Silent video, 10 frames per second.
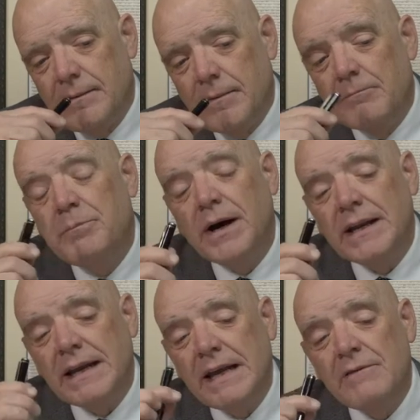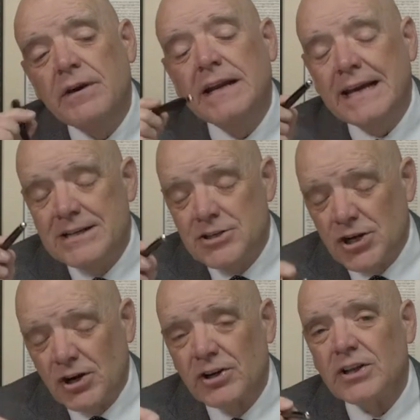But even
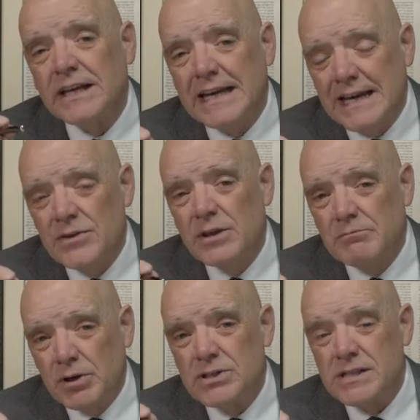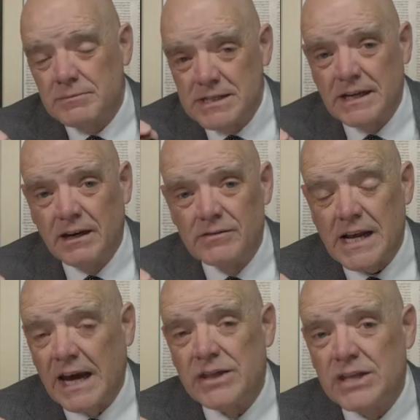internally in the books themselves,
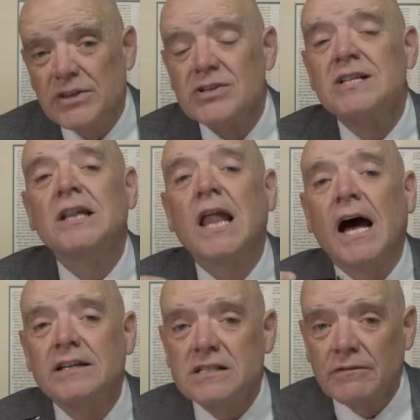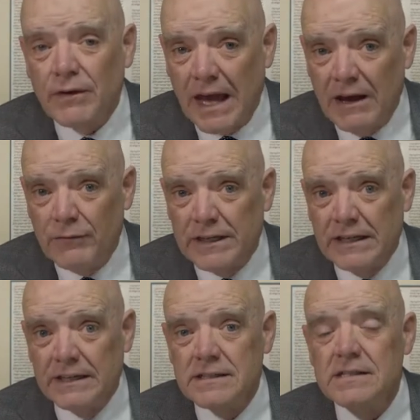I think there's lots of
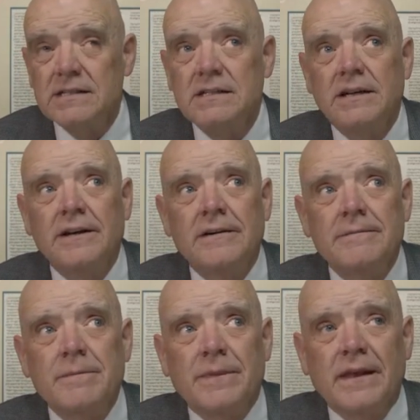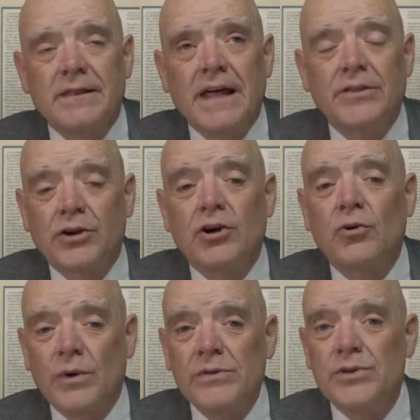evidence that the
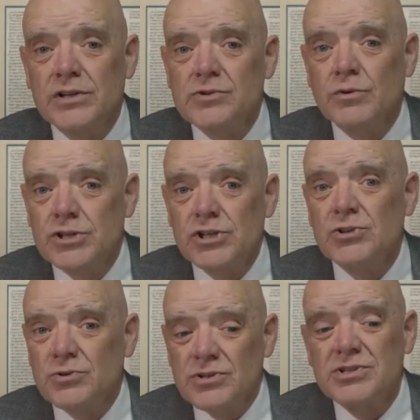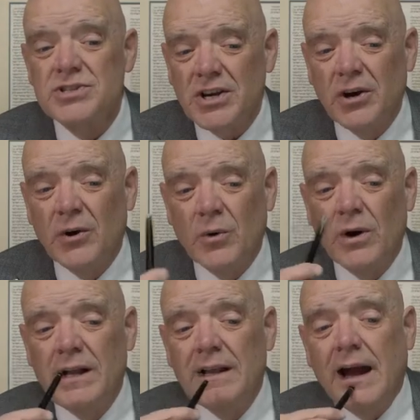Corinthians were Jews. So
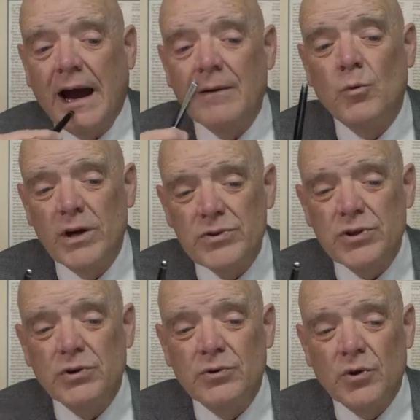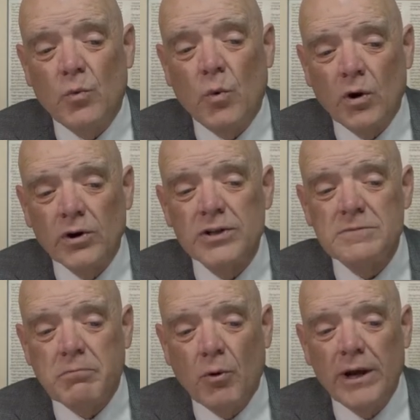I'm with you. The words
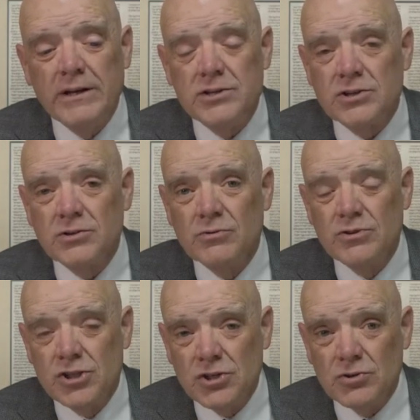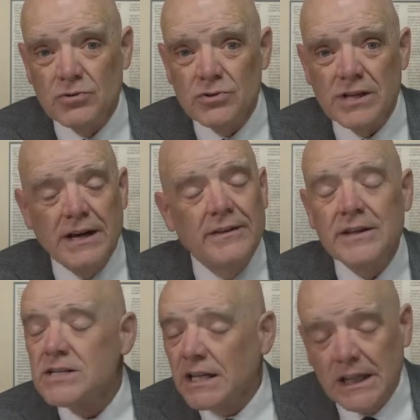point to Jews.
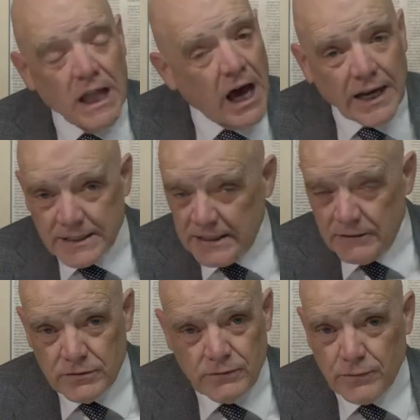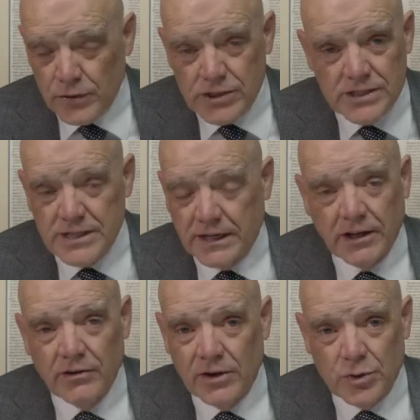There's a lot in 1st and
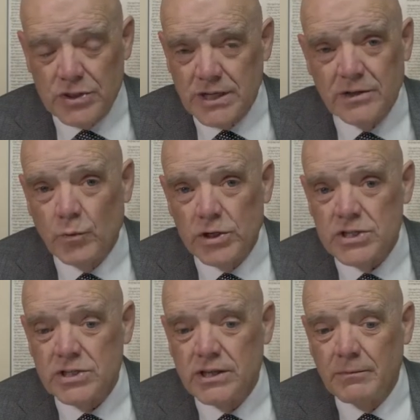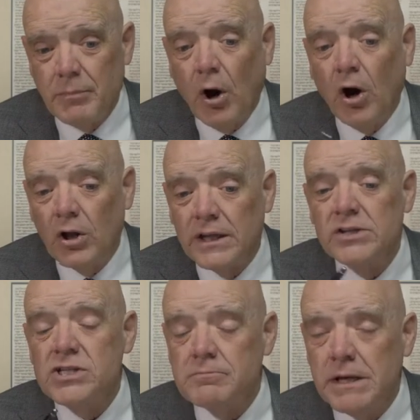2nd Corinthians in which the, Paul
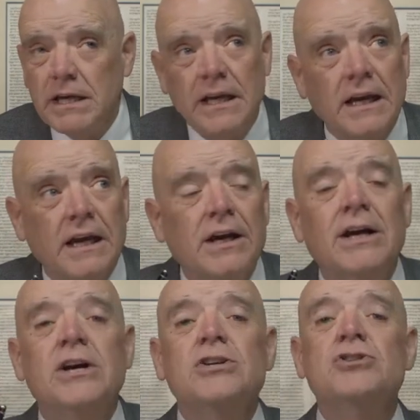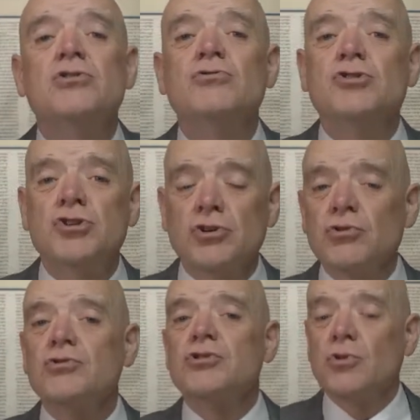is speaking to
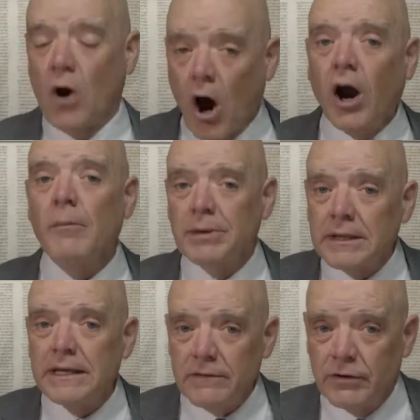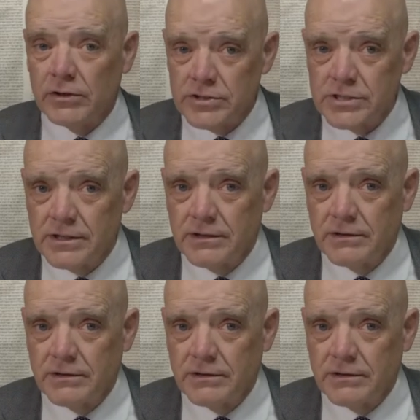Jews who are believers,